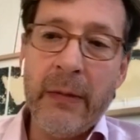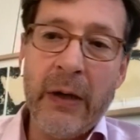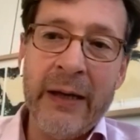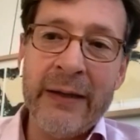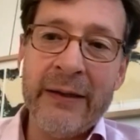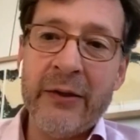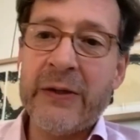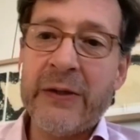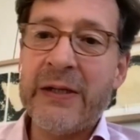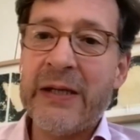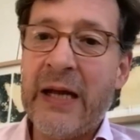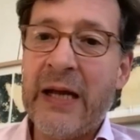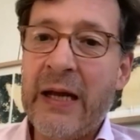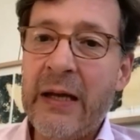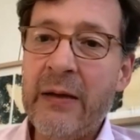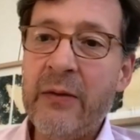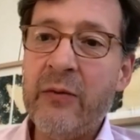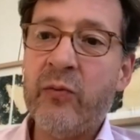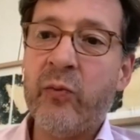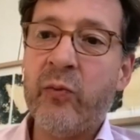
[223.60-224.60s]

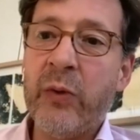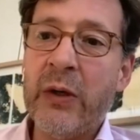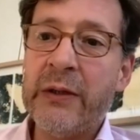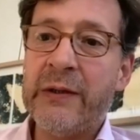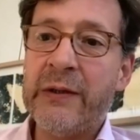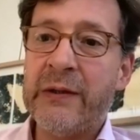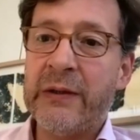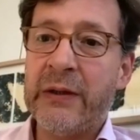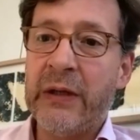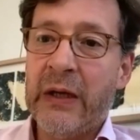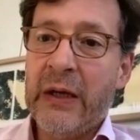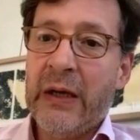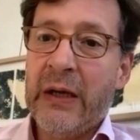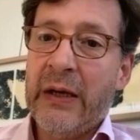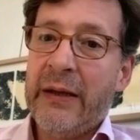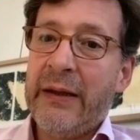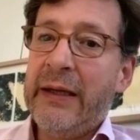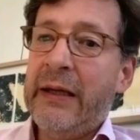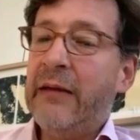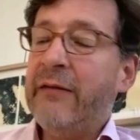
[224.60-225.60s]
understand what
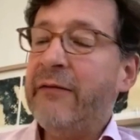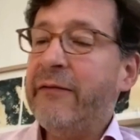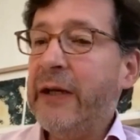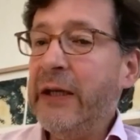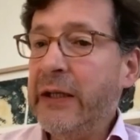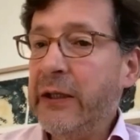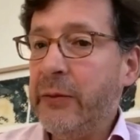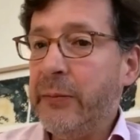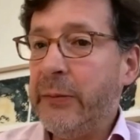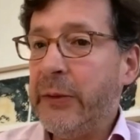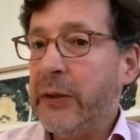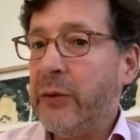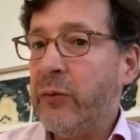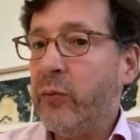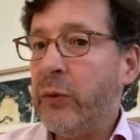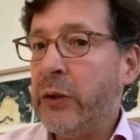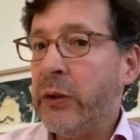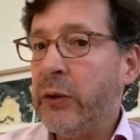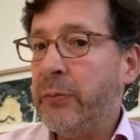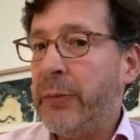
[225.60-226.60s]
the environment
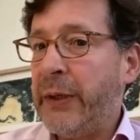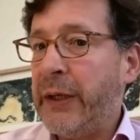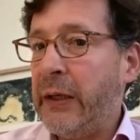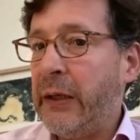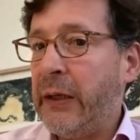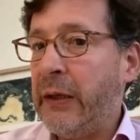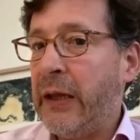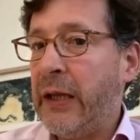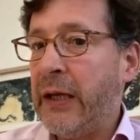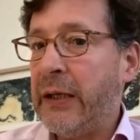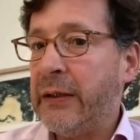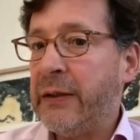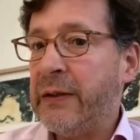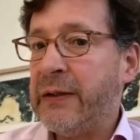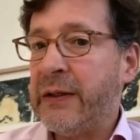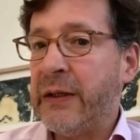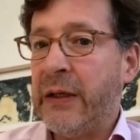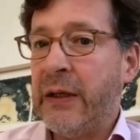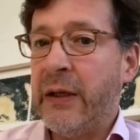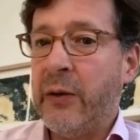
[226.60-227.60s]
will be
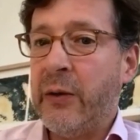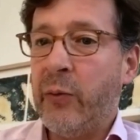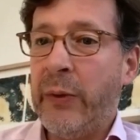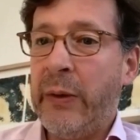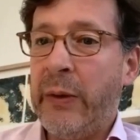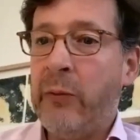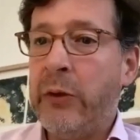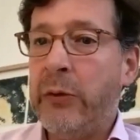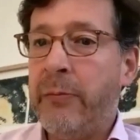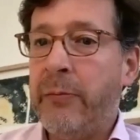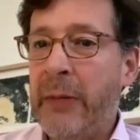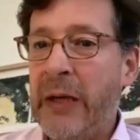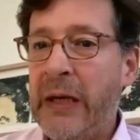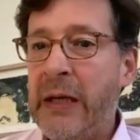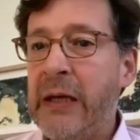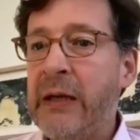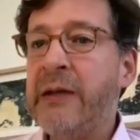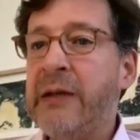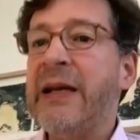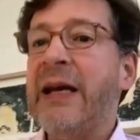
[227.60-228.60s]
that we will
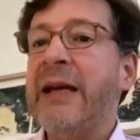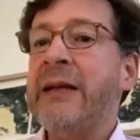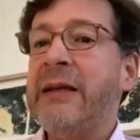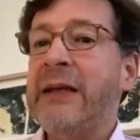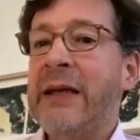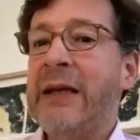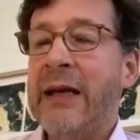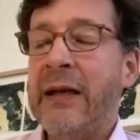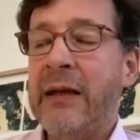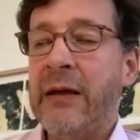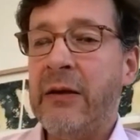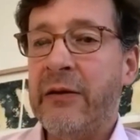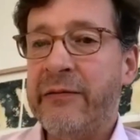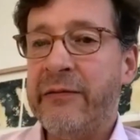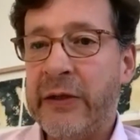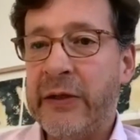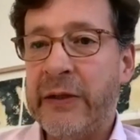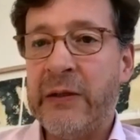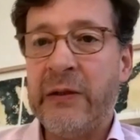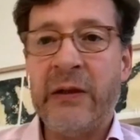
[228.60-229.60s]
need at the end of
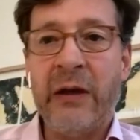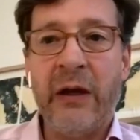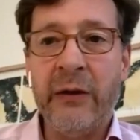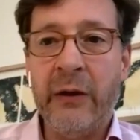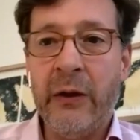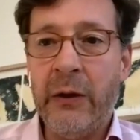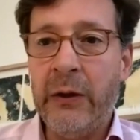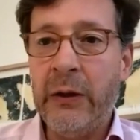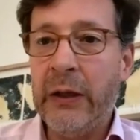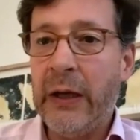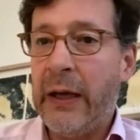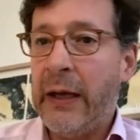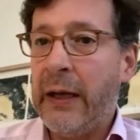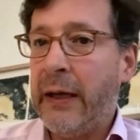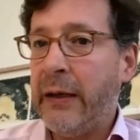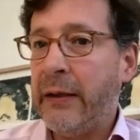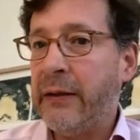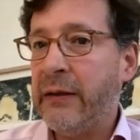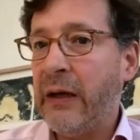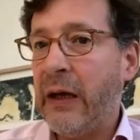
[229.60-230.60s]
this tunnel,
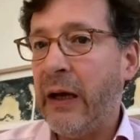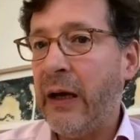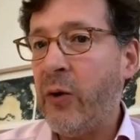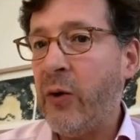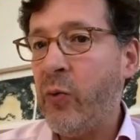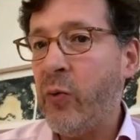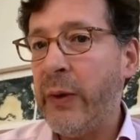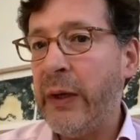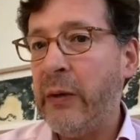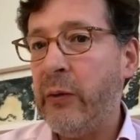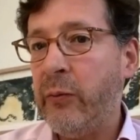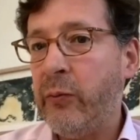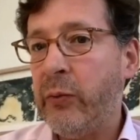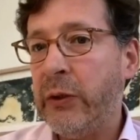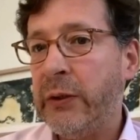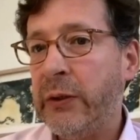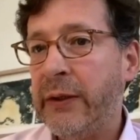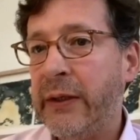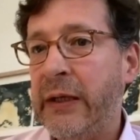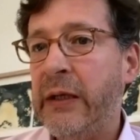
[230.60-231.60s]
and how we
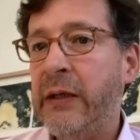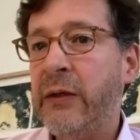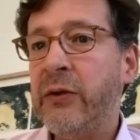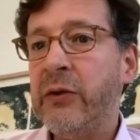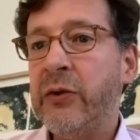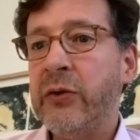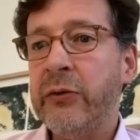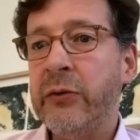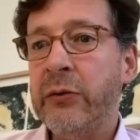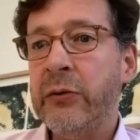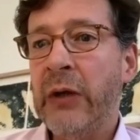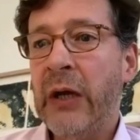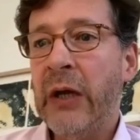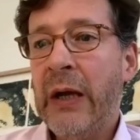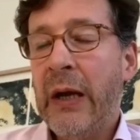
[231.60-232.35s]
will need to